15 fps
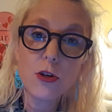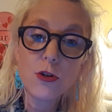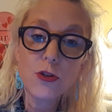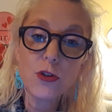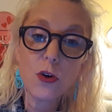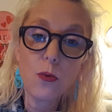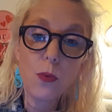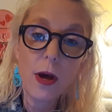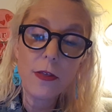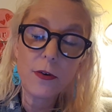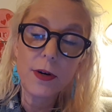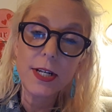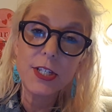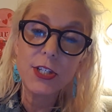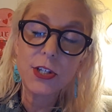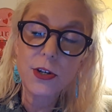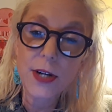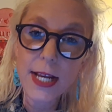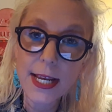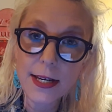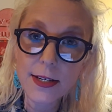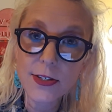So, whether it's
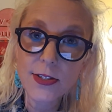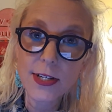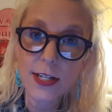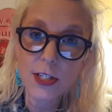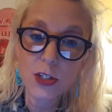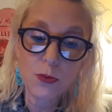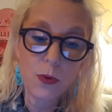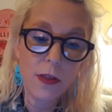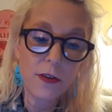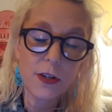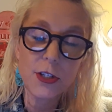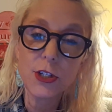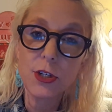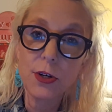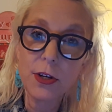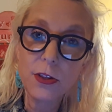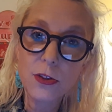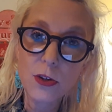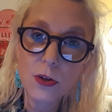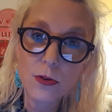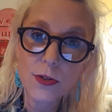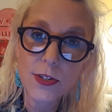your innocence, whether it's your
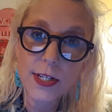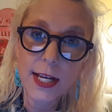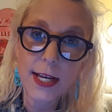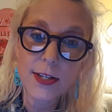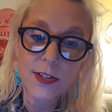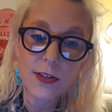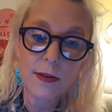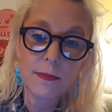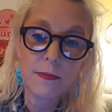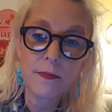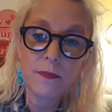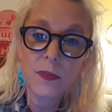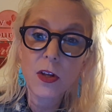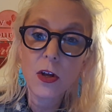enthusiasm,